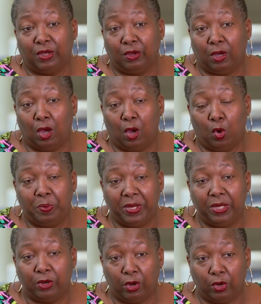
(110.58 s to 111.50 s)
a OB
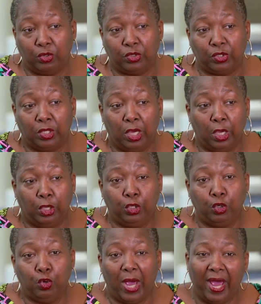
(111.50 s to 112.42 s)
nurse,
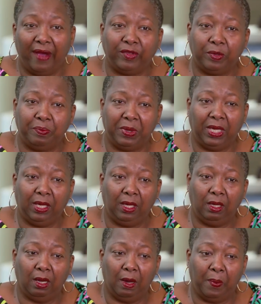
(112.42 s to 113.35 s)
you have to
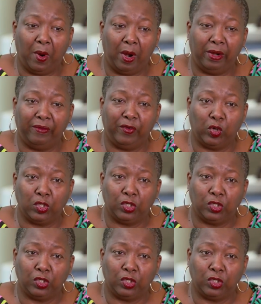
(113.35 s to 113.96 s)
be a part of your